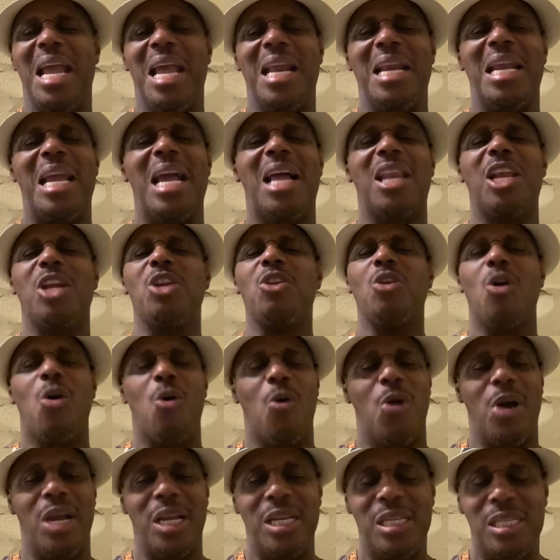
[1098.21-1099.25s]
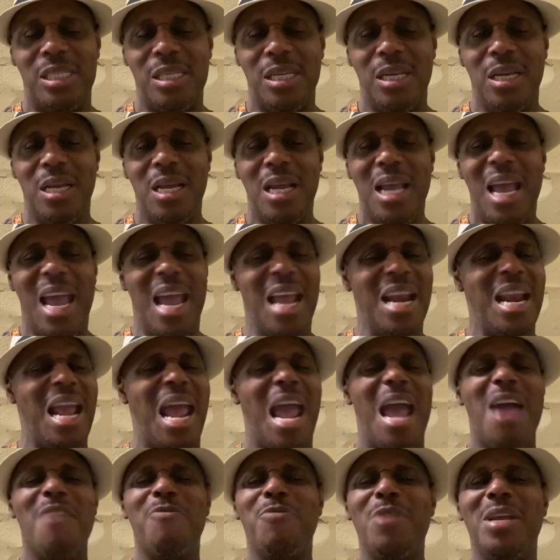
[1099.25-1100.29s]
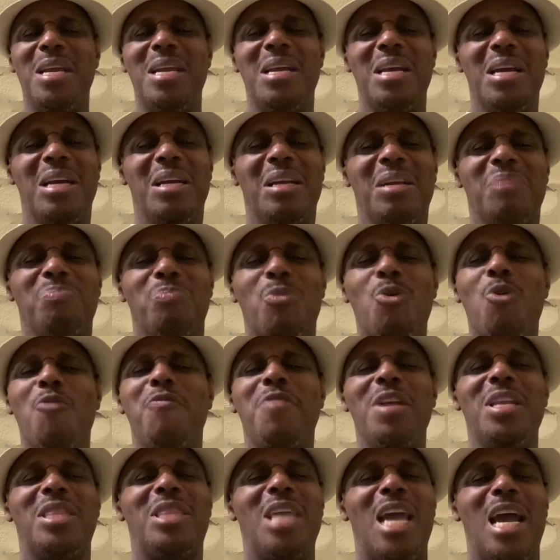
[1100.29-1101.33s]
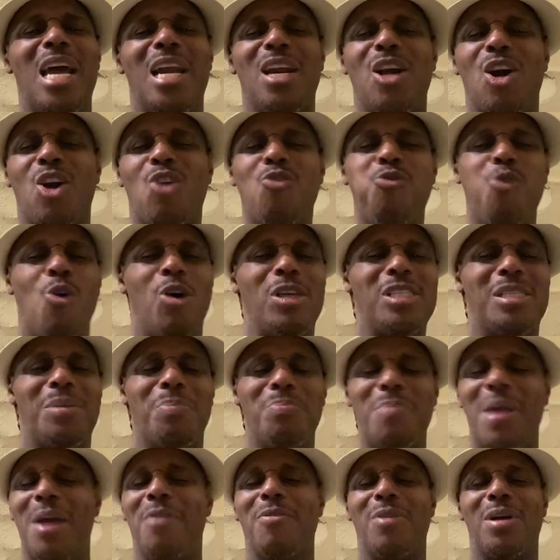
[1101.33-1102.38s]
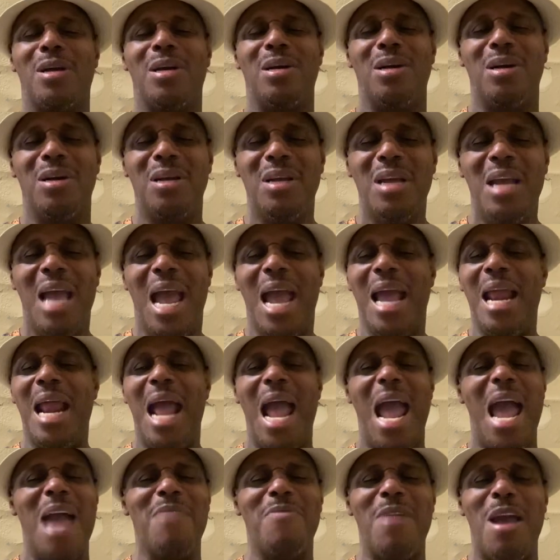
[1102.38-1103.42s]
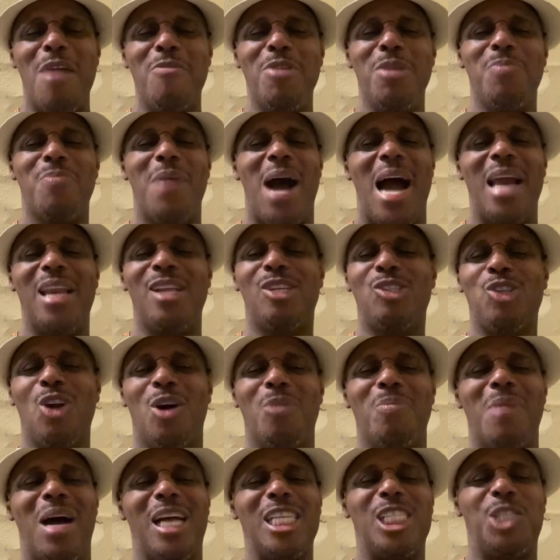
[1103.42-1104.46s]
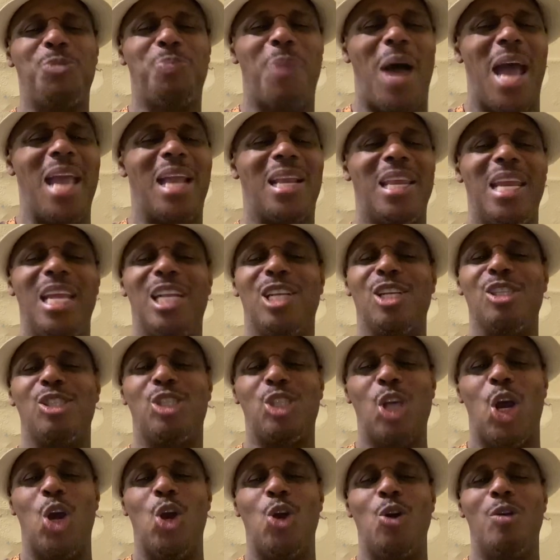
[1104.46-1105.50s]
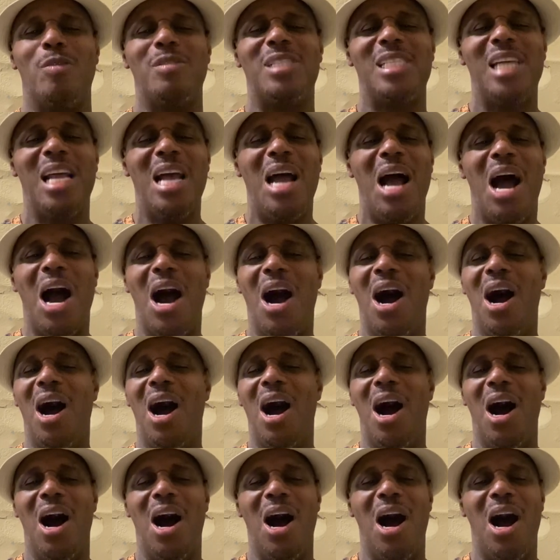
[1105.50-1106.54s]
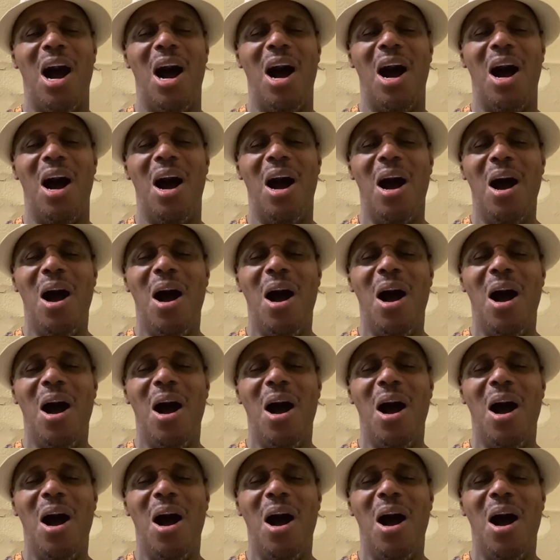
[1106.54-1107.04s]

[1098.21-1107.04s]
Illinois, in every movie theater across America, and have everybody talking about Spike Lee deserves an